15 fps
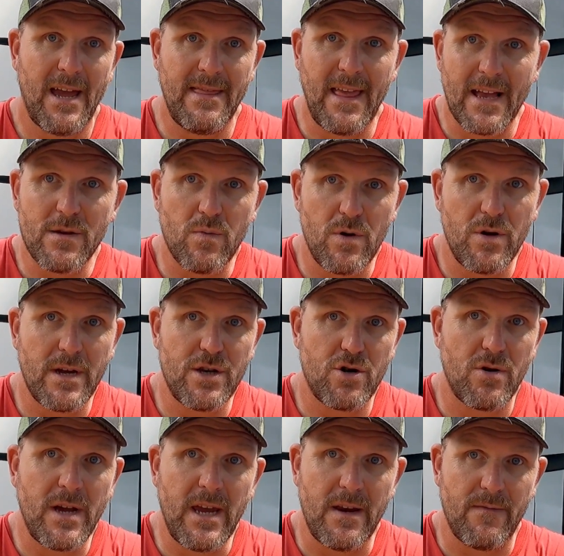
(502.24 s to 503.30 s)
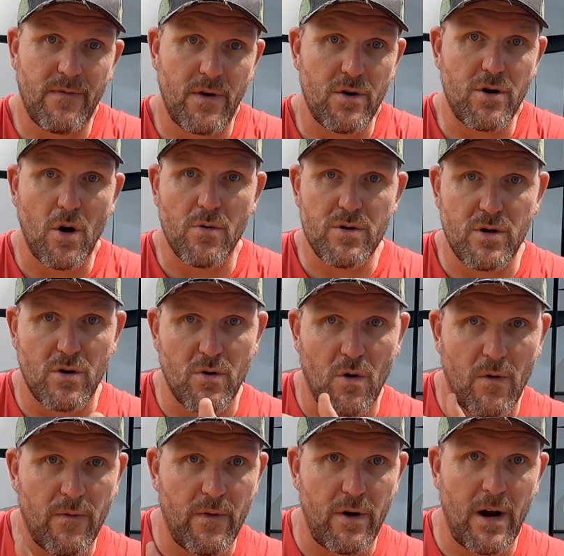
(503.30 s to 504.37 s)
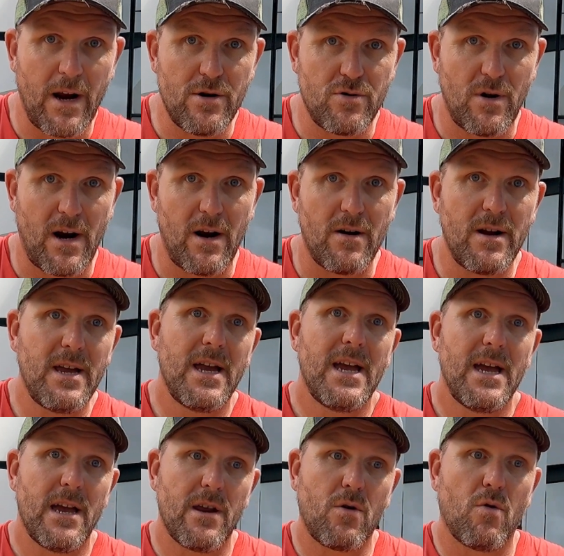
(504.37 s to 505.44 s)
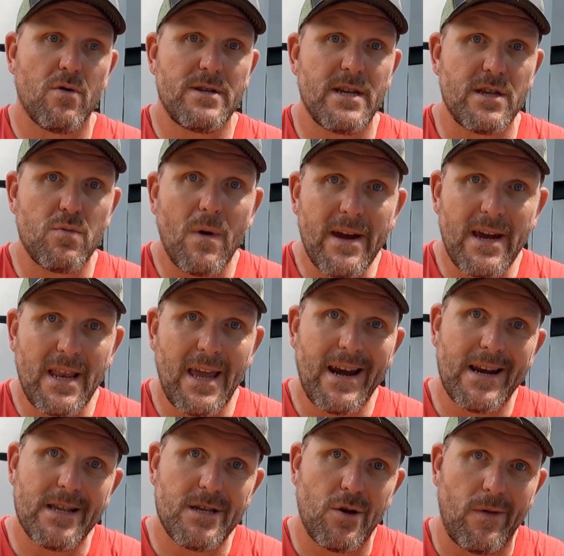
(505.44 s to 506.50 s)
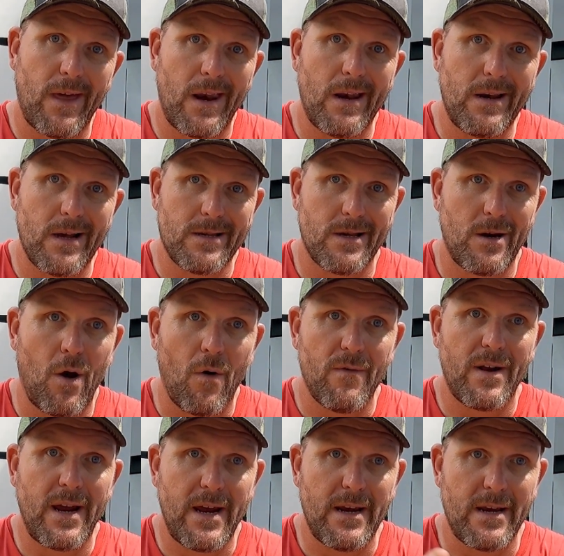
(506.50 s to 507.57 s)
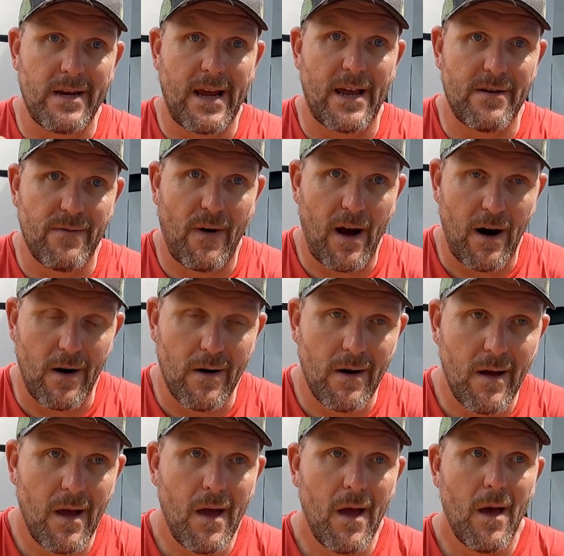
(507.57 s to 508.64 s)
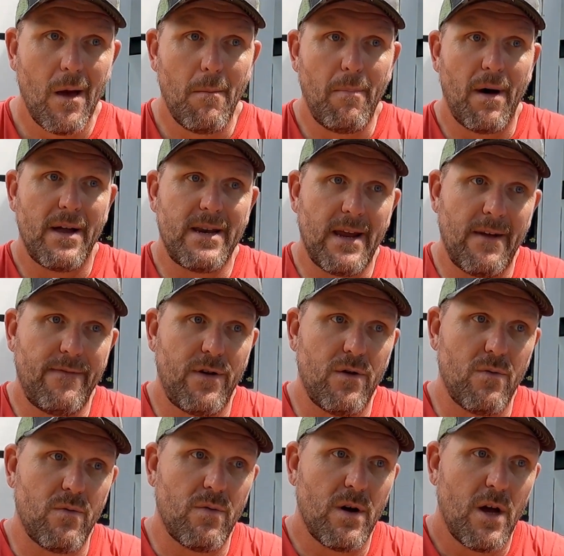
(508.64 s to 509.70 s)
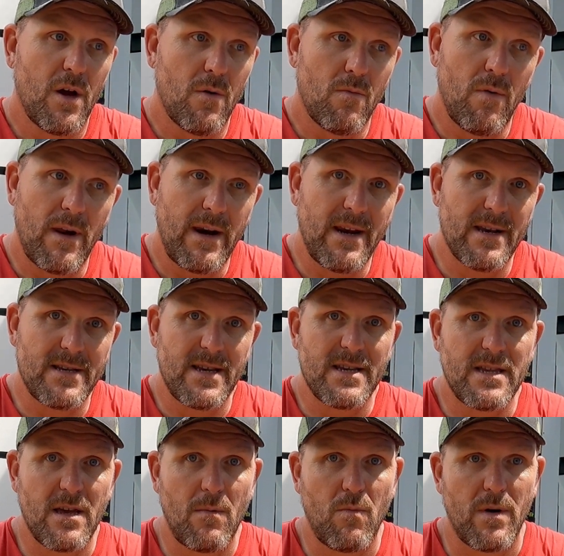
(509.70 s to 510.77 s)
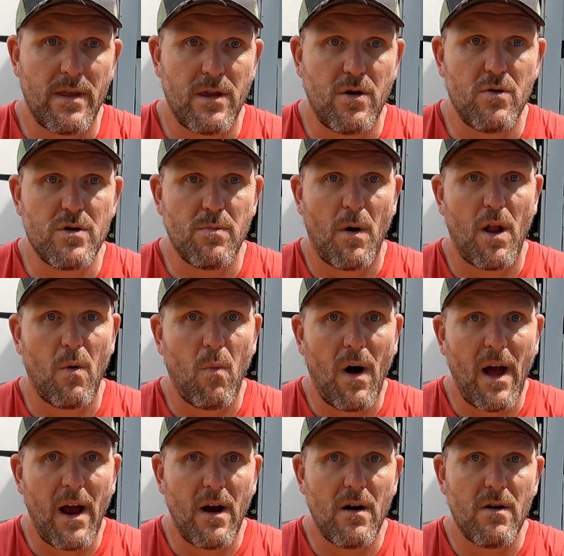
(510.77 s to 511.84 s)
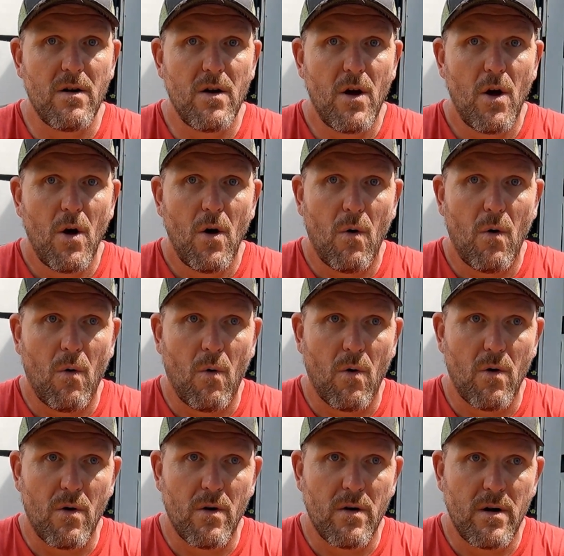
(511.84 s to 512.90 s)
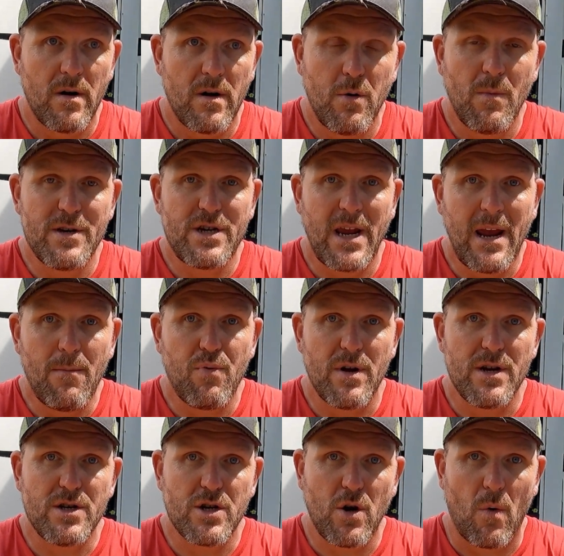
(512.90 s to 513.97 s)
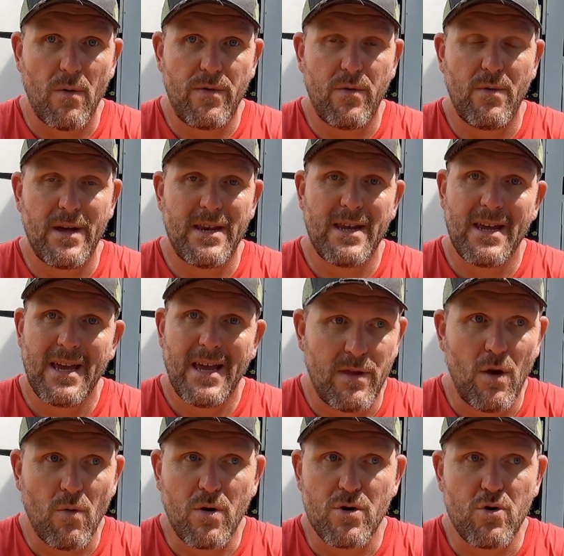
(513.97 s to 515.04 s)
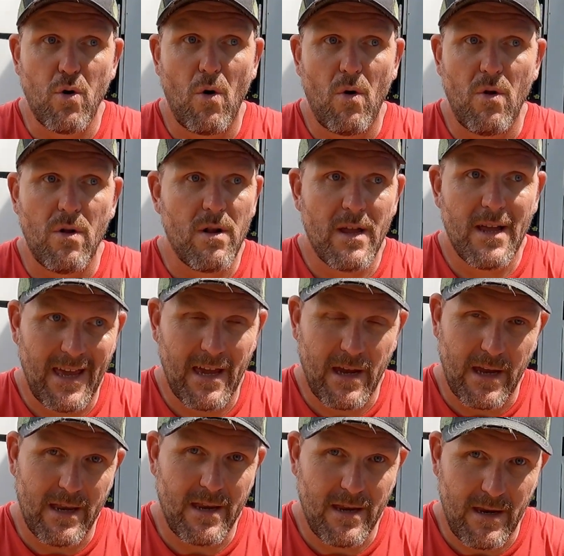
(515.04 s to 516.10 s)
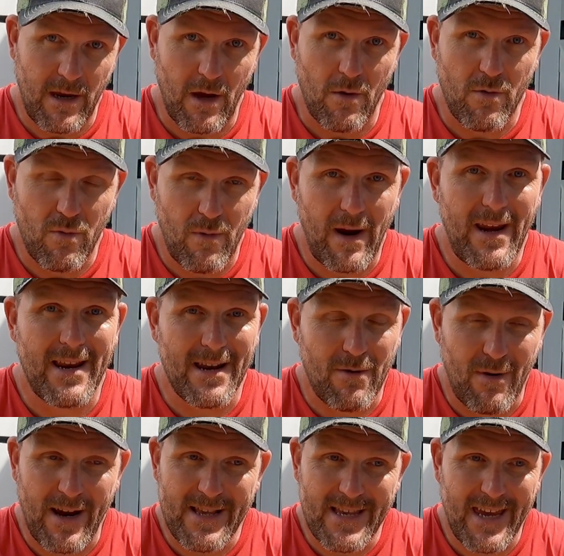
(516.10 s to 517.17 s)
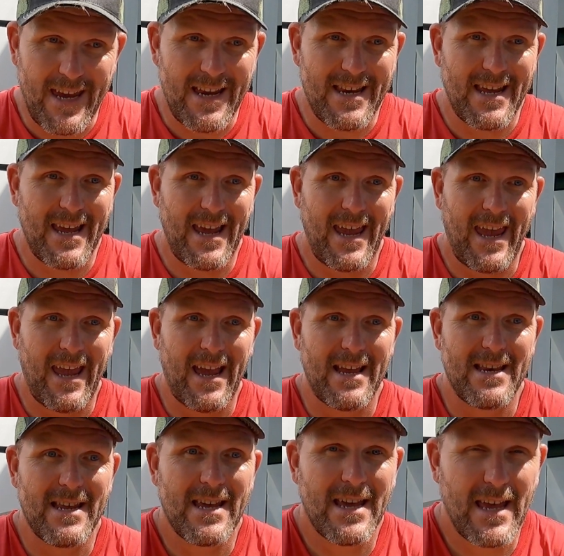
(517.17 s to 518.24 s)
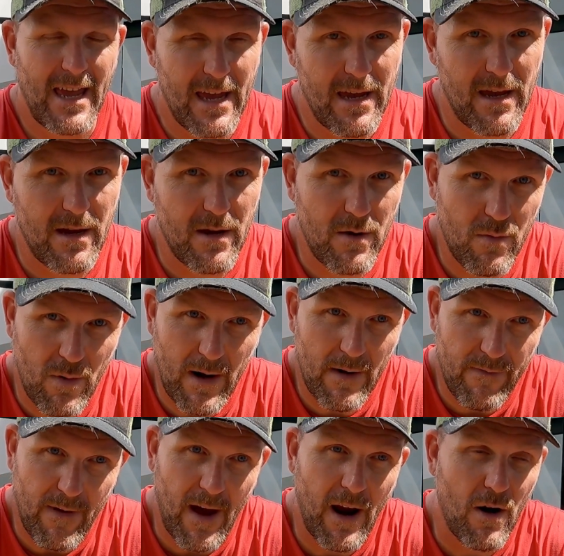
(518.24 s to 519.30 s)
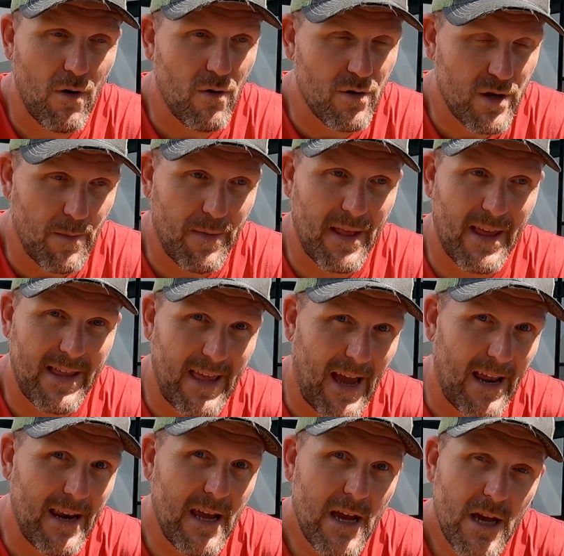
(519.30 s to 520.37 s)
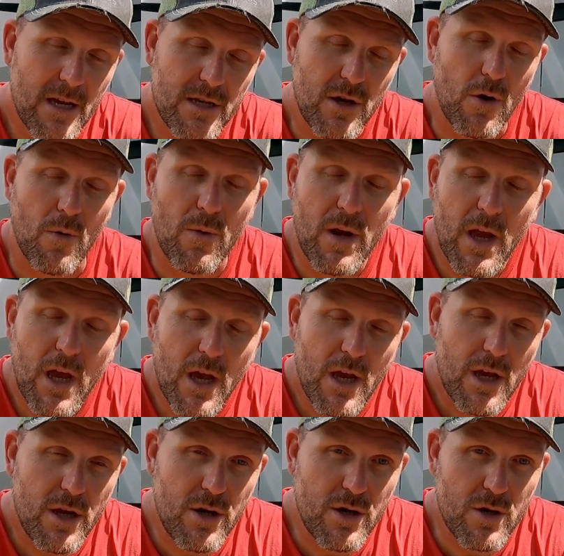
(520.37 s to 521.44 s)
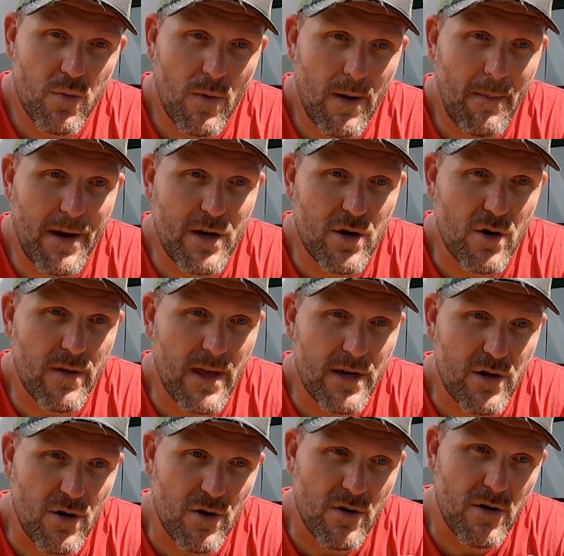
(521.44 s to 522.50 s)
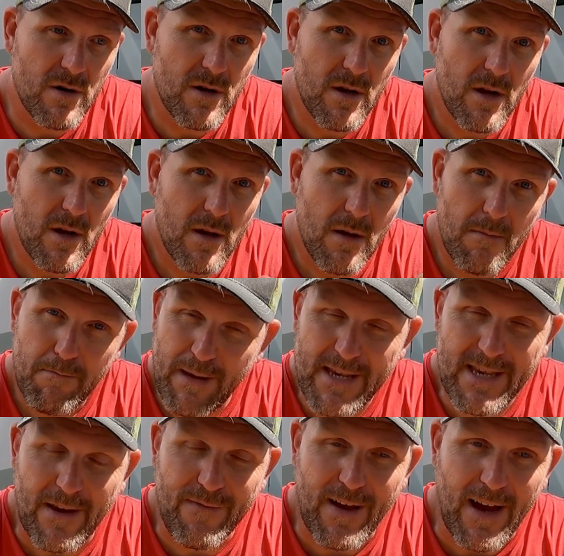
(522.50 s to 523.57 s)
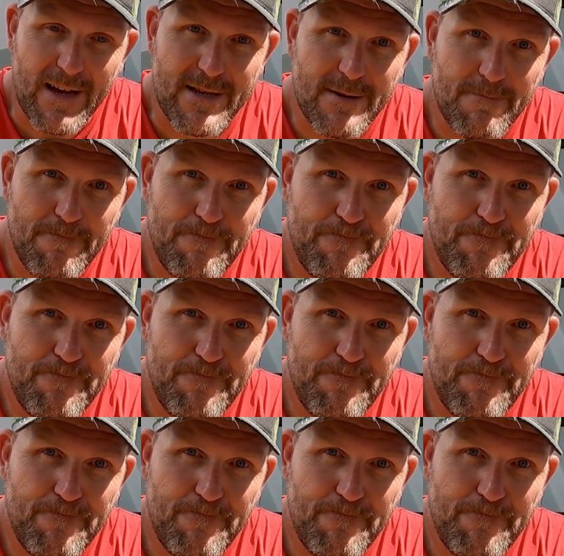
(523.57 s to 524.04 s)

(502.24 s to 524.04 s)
And that's where you get your heat for your toaster or for your hairdryer. And of course, it's regulated so that it doesn't overheat and catch fire. But if you're running a system with too small a wire or too much amperage going through it with no control, it could, you know, create, it creates heat, and it can create a fire or something like that. So you just want to make sure that you're, be safe, guys.